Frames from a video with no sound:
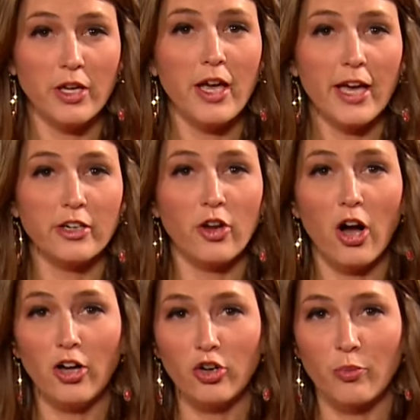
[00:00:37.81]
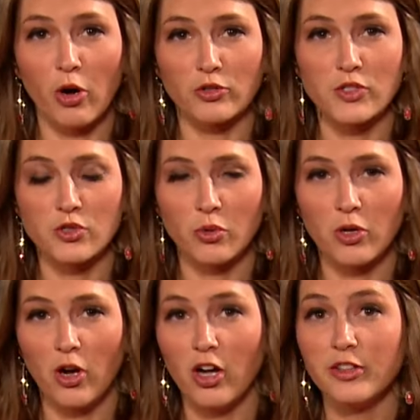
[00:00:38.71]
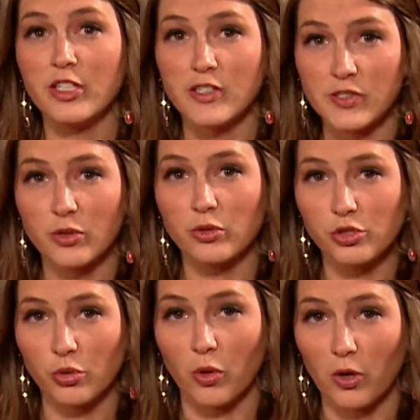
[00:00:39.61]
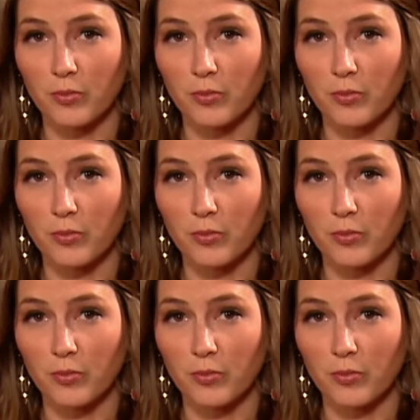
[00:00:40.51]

and an auto parts store on the Eastern Shore.